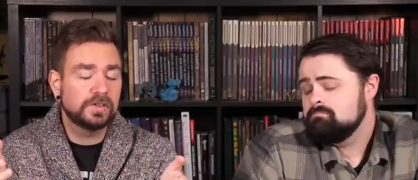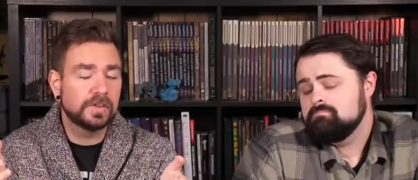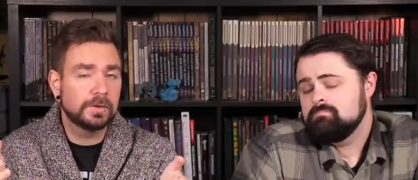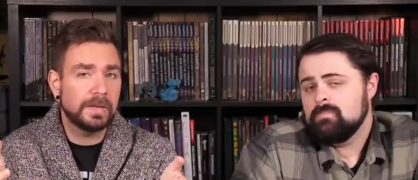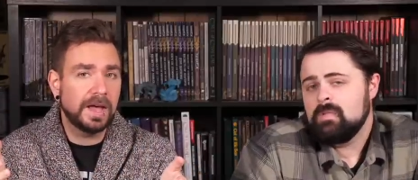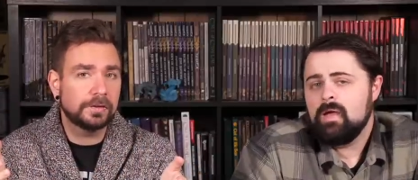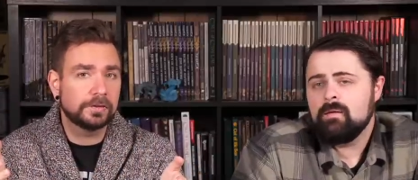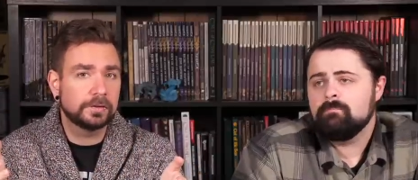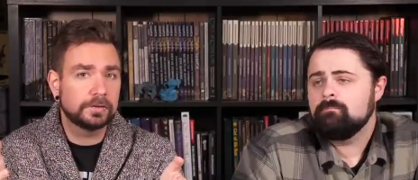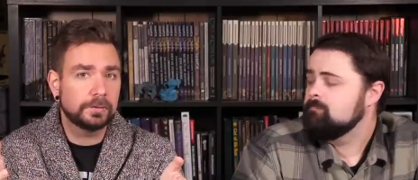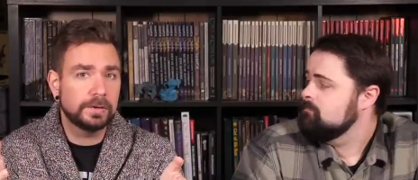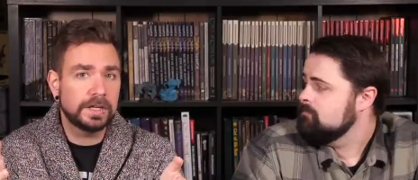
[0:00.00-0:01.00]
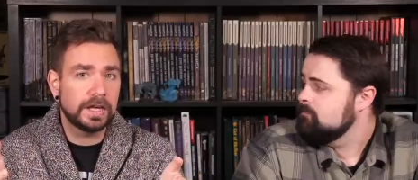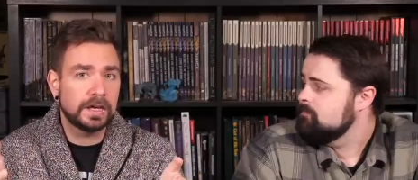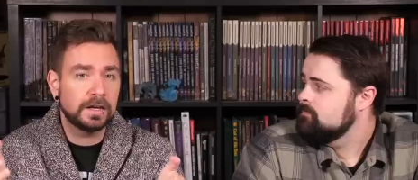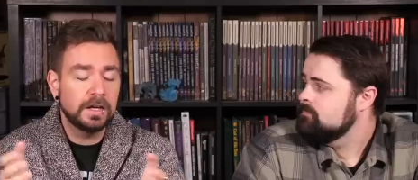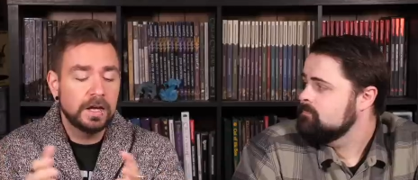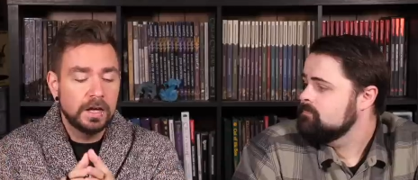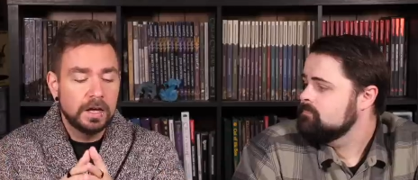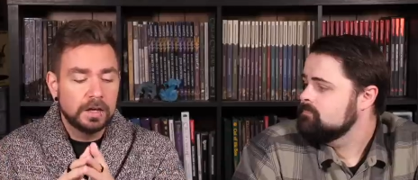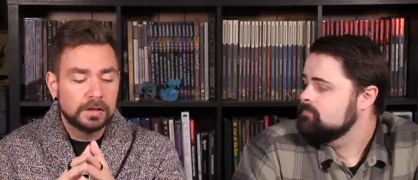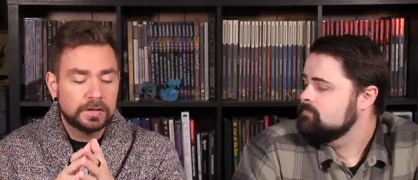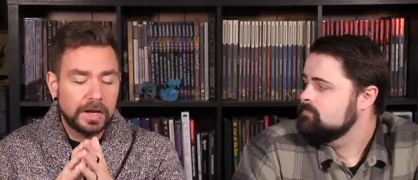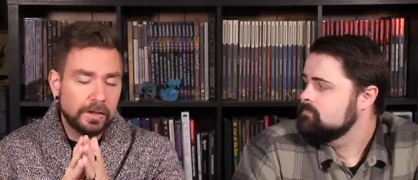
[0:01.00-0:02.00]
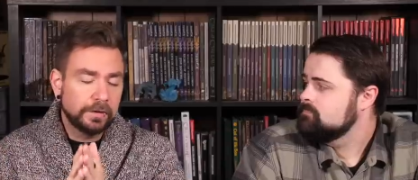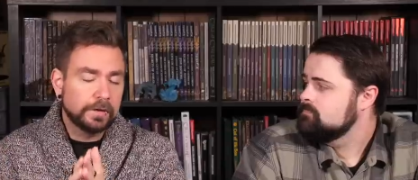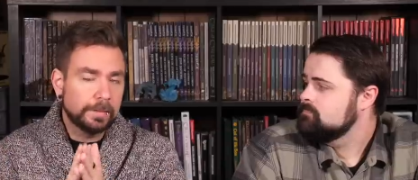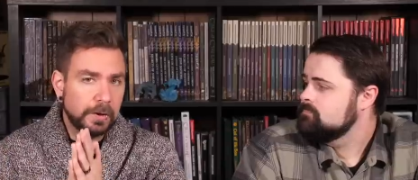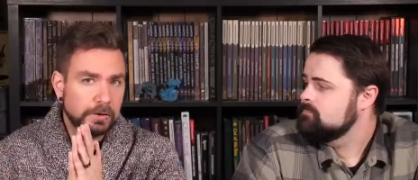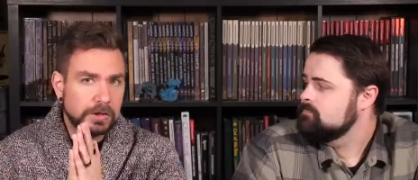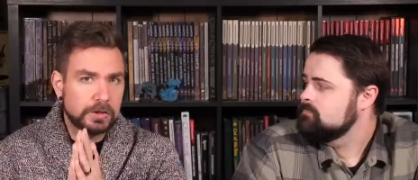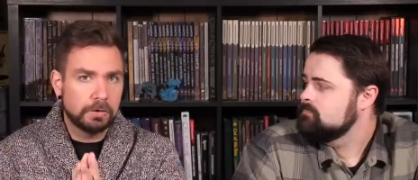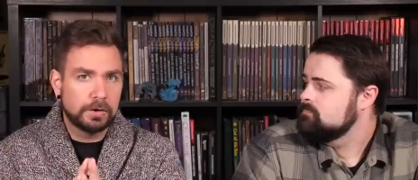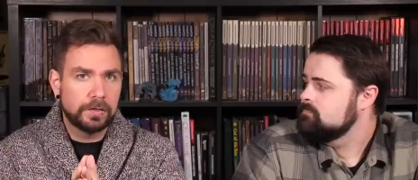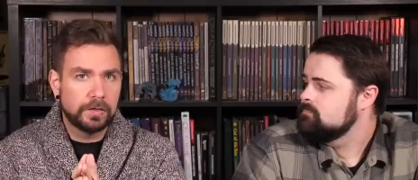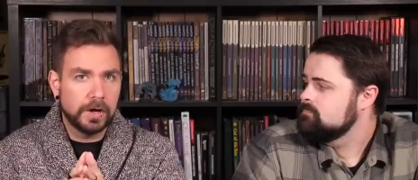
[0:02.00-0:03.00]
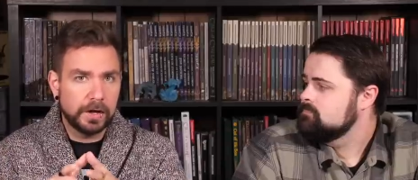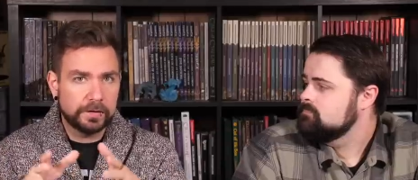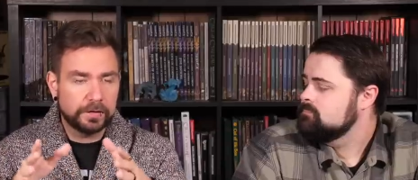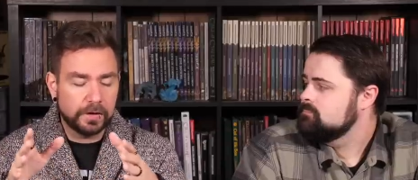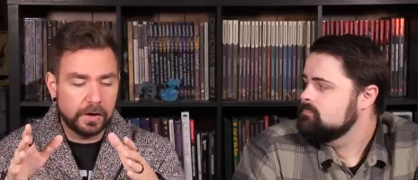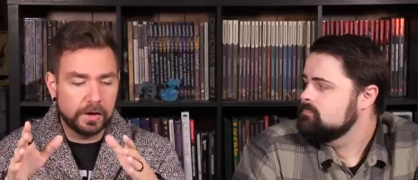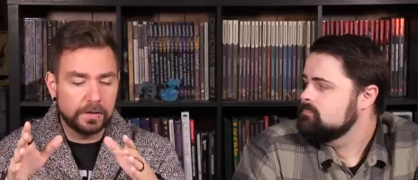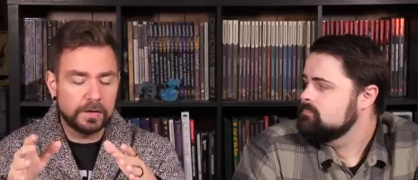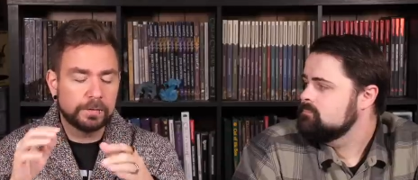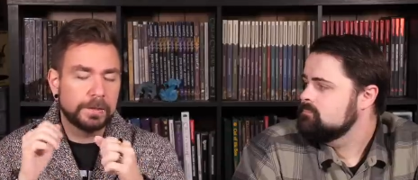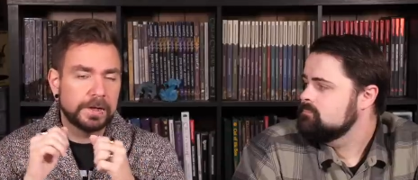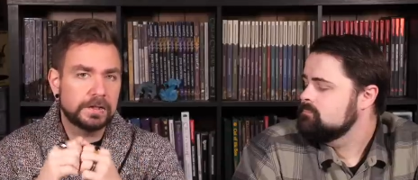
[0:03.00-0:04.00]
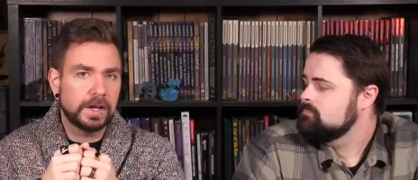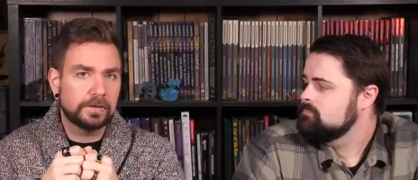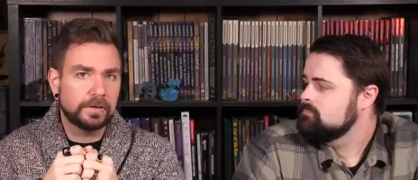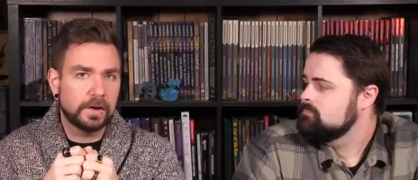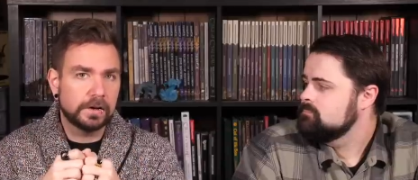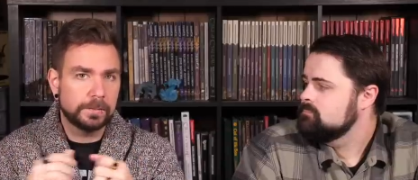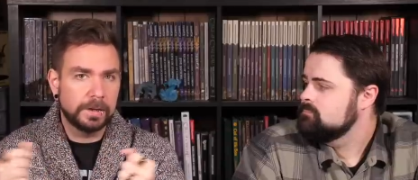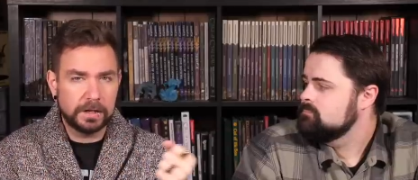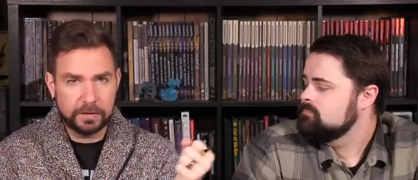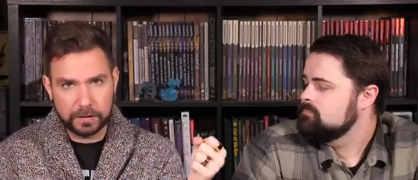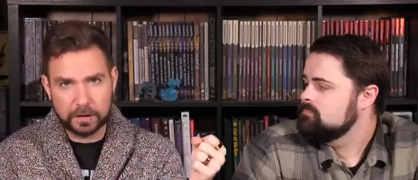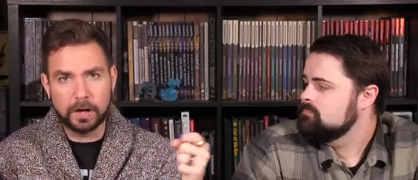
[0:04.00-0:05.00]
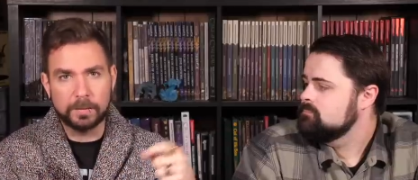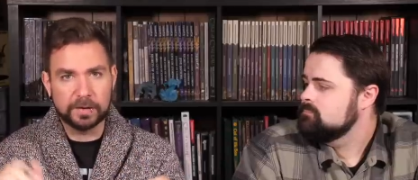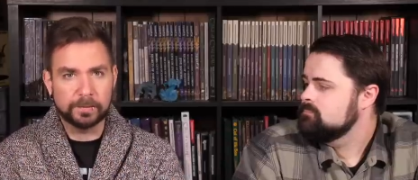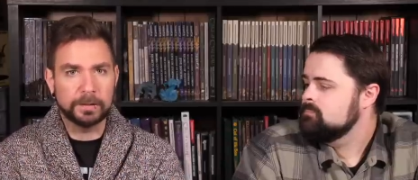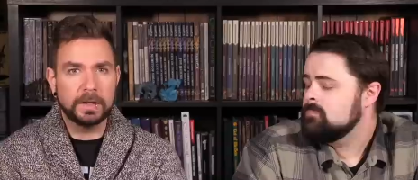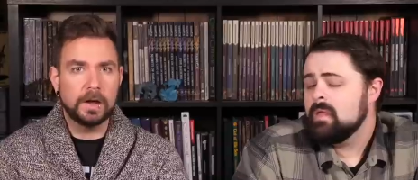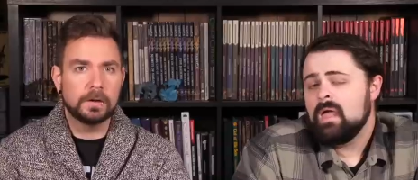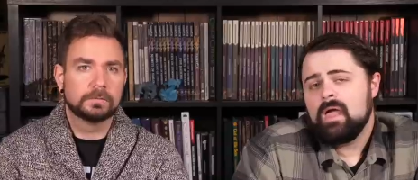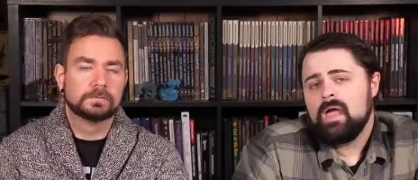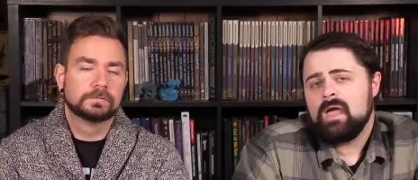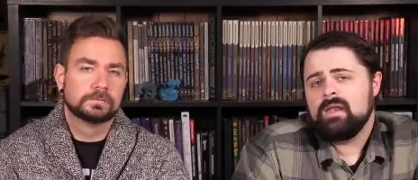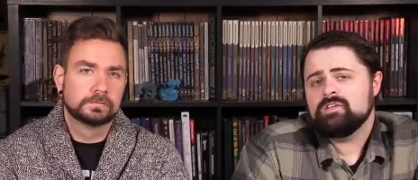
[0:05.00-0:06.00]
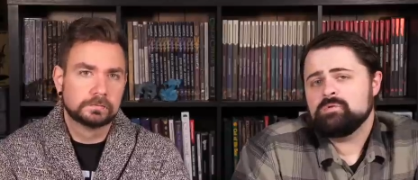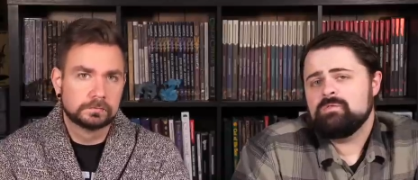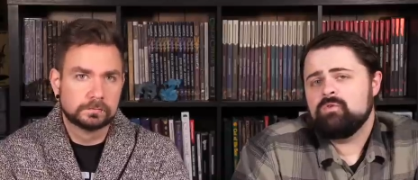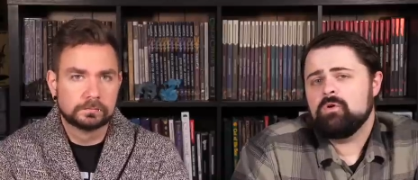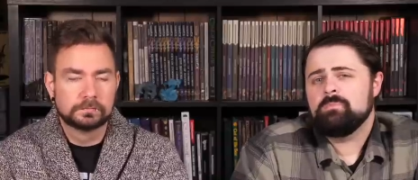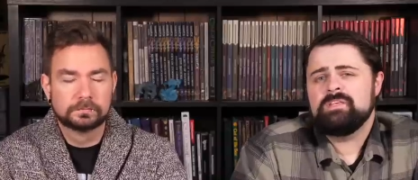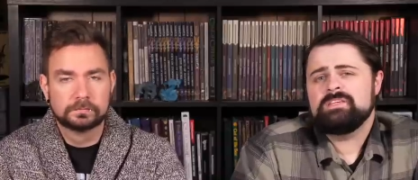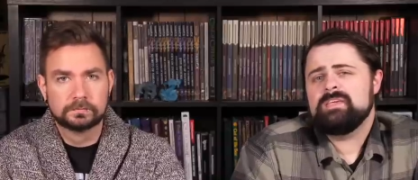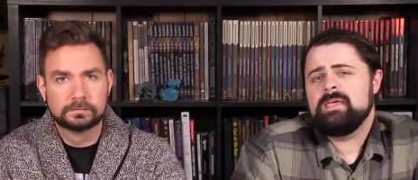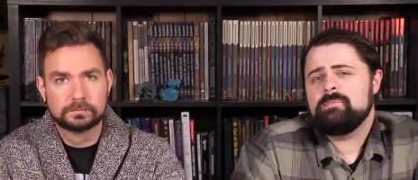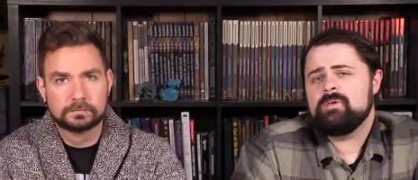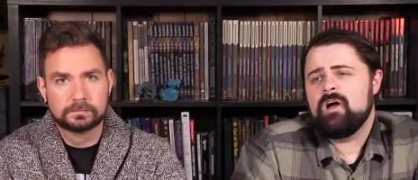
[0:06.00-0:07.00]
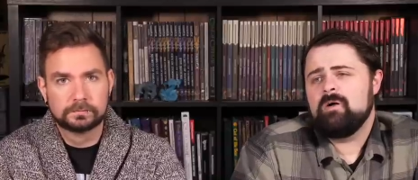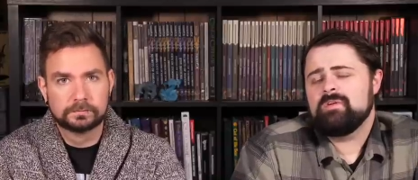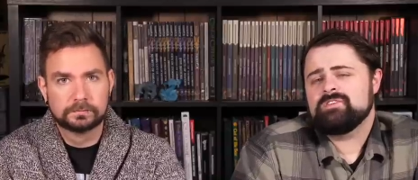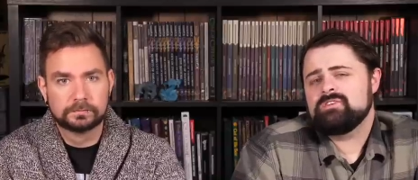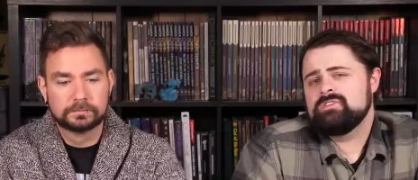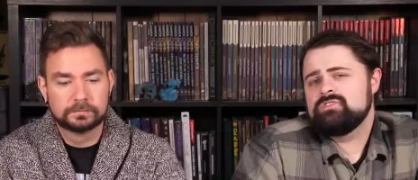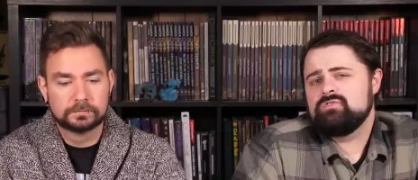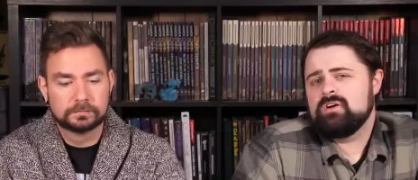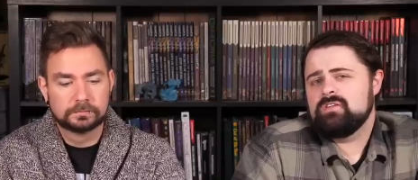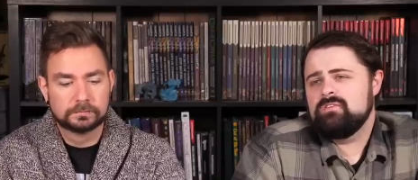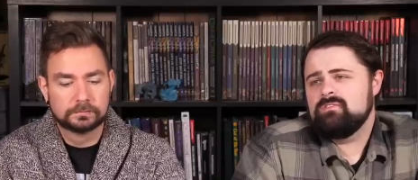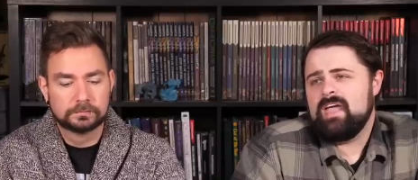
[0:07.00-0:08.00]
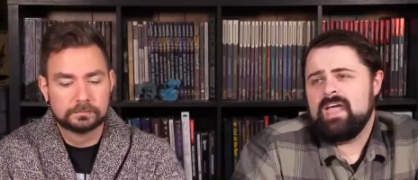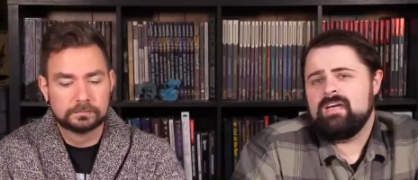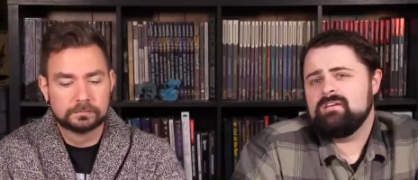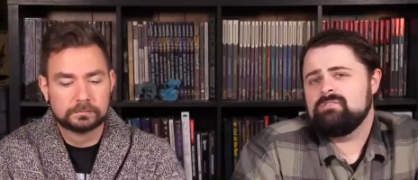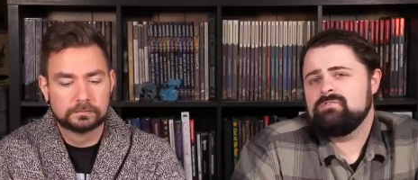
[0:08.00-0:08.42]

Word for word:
Speaker 1: some extra yeah. tweaking? Tell us about your thoughts on this playtest document in the comments below.
Speaker 2: And as before, please keep the comments constructive and